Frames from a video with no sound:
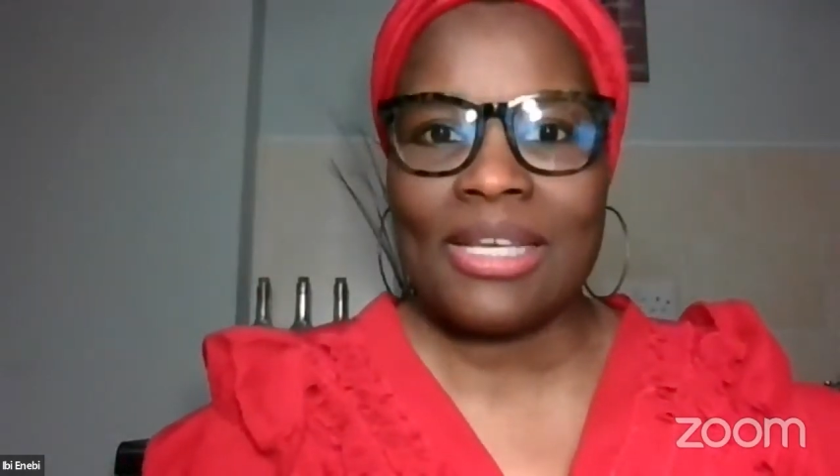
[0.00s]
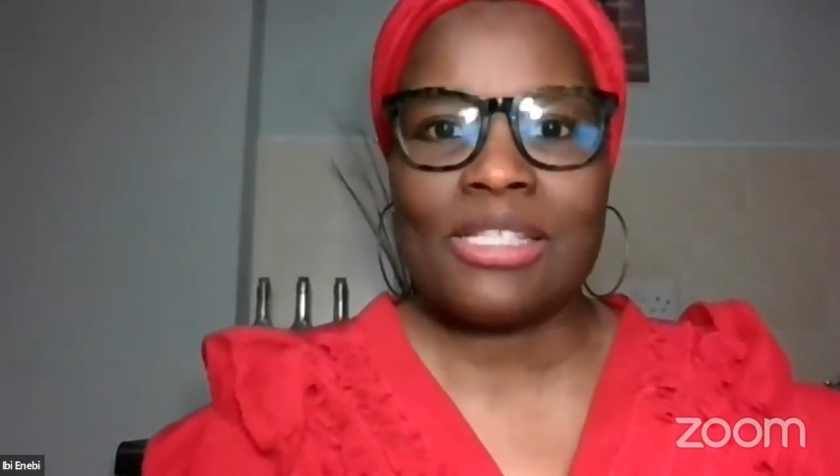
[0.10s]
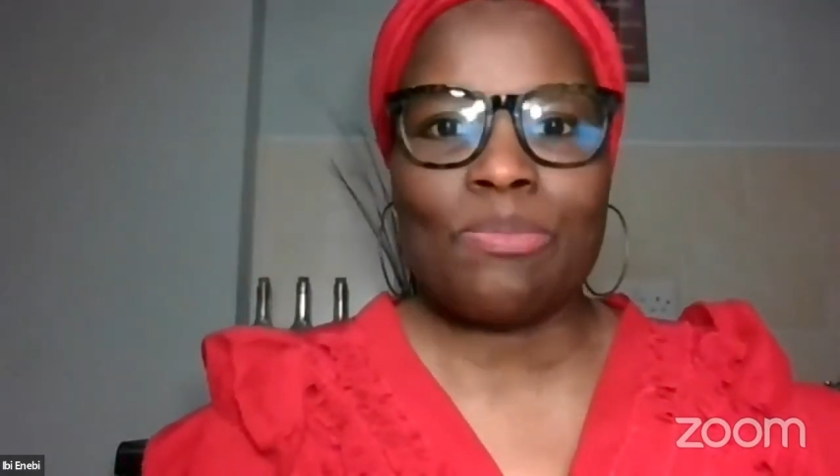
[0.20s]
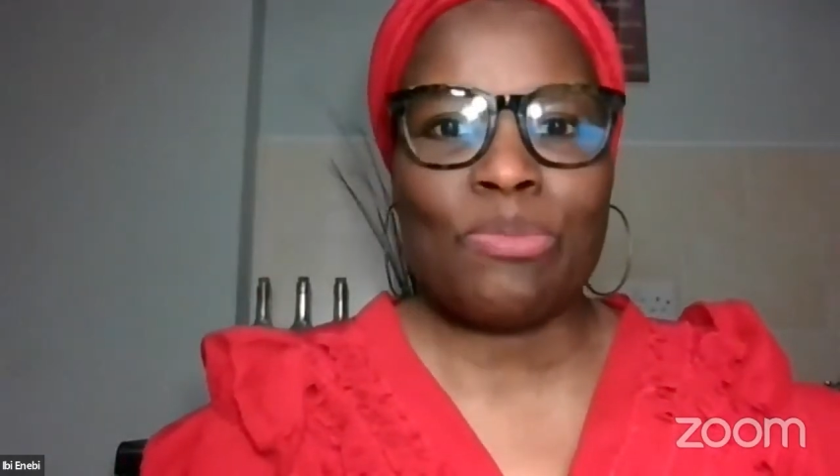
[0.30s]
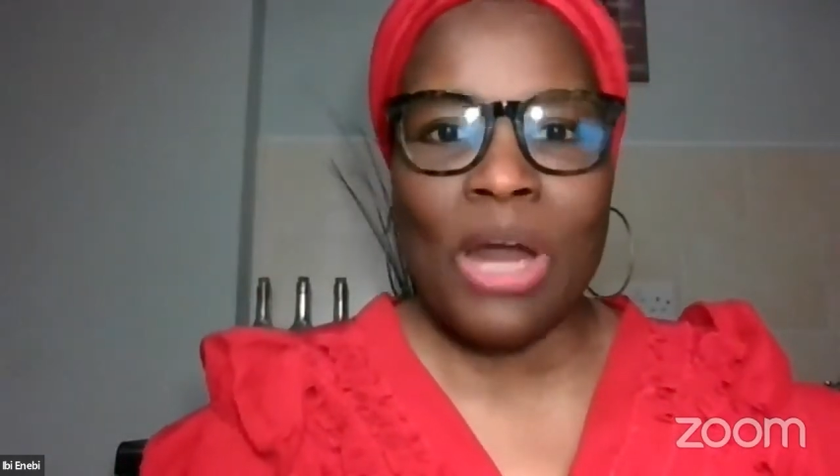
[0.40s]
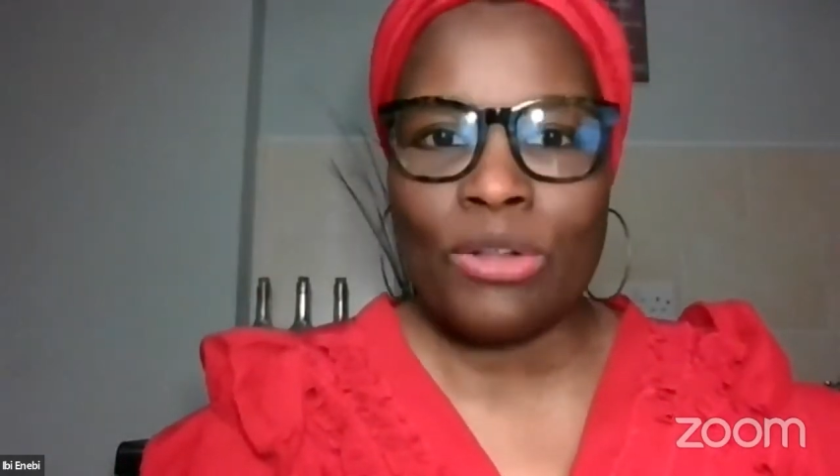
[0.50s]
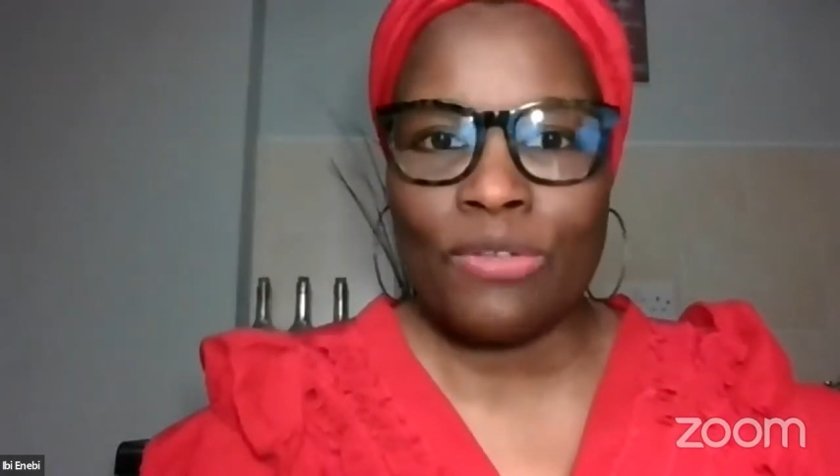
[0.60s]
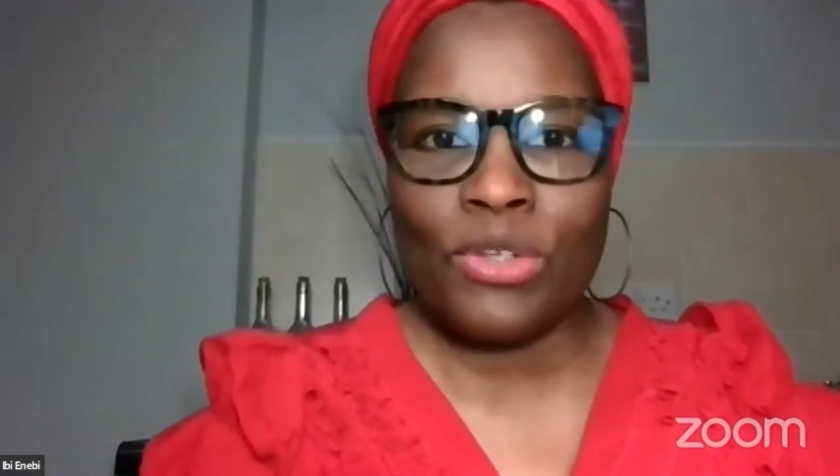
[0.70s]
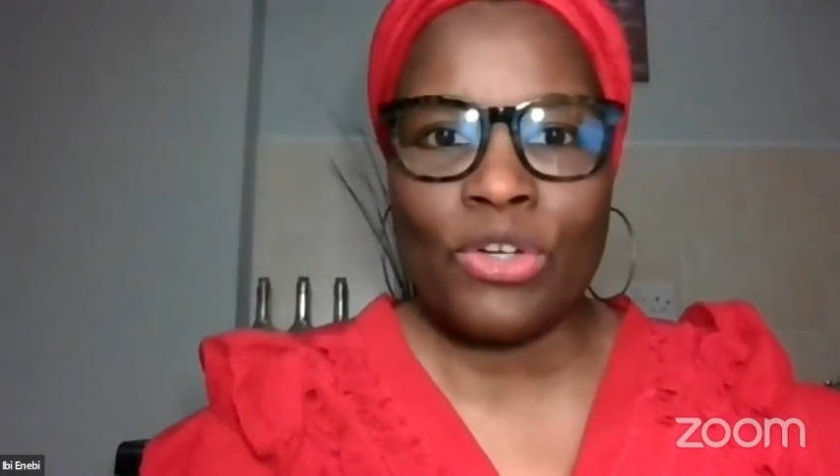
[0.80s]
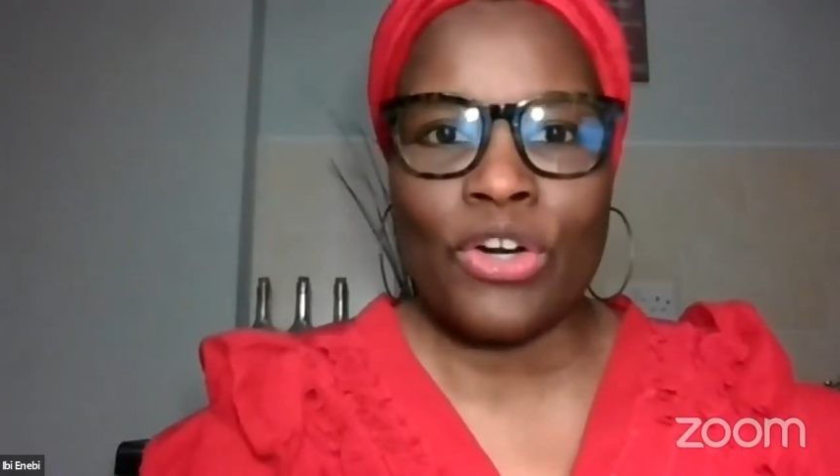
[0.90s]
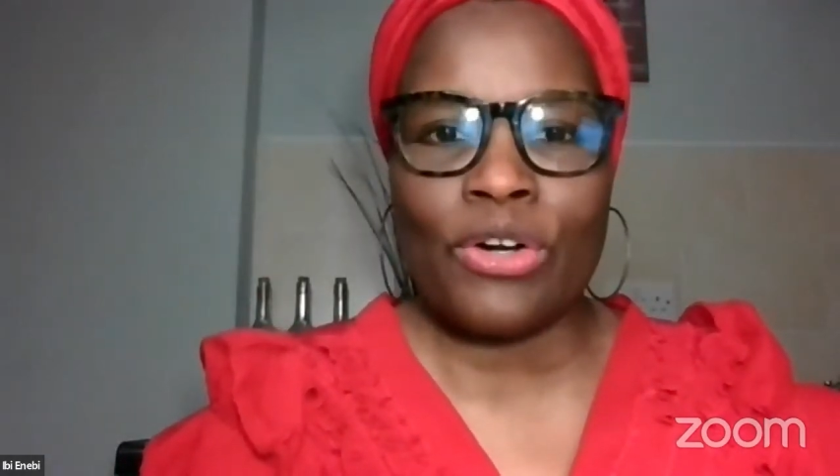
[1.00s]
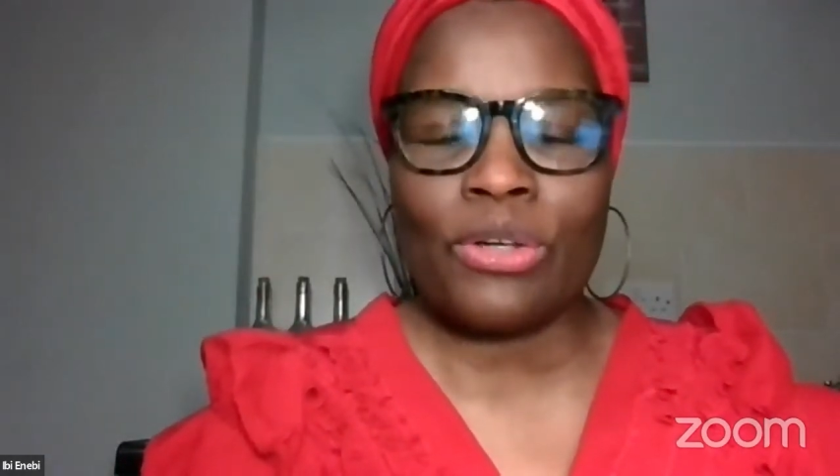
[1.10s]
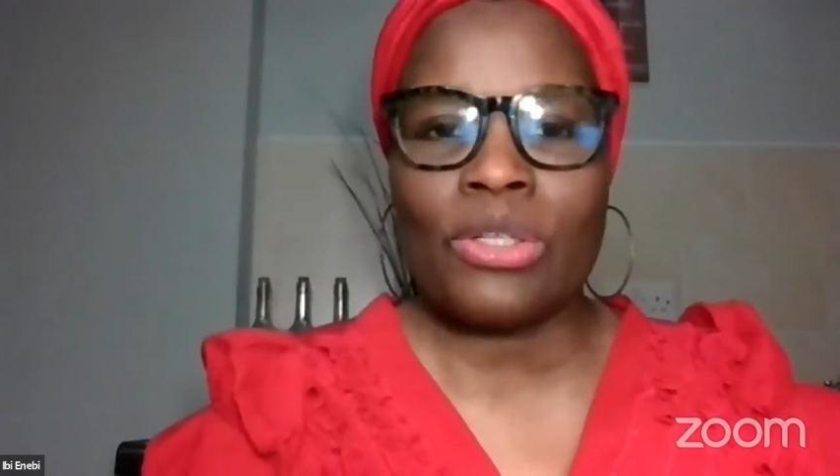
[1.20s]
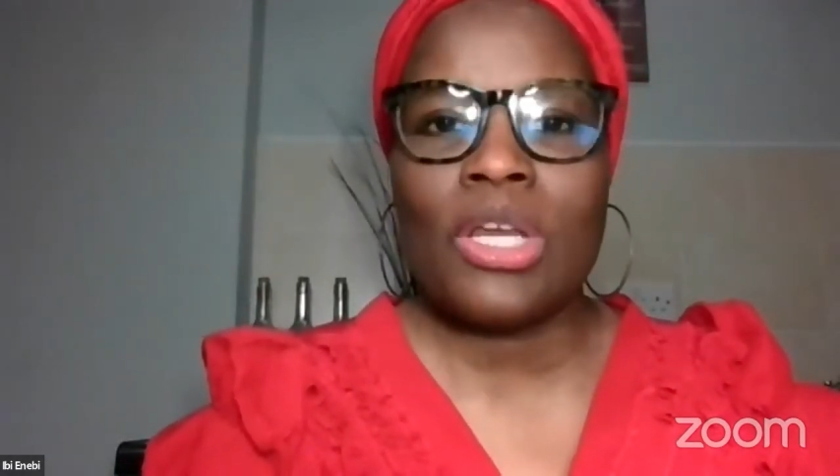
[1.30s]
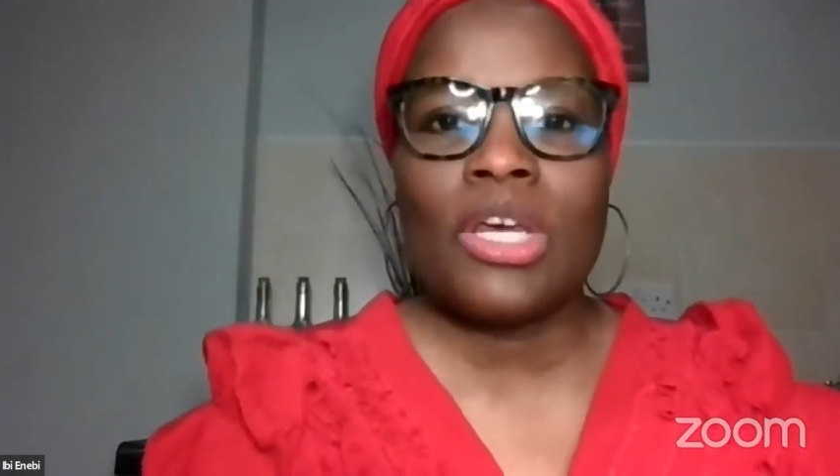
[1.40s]
says, proud of you,
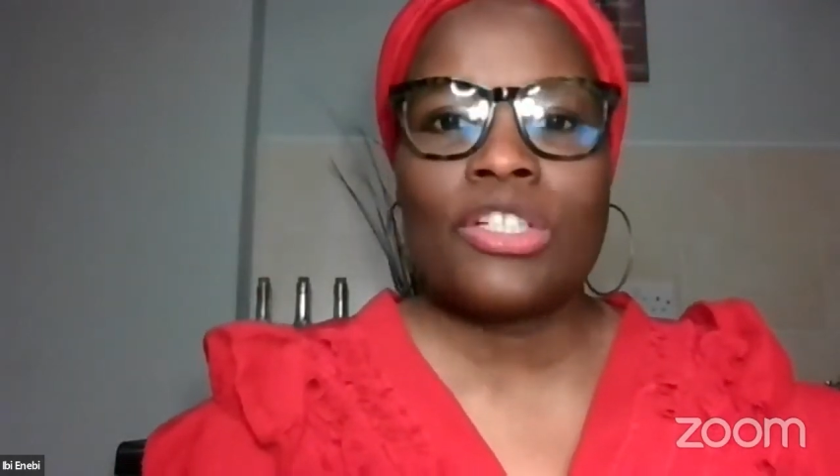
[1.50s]
girl.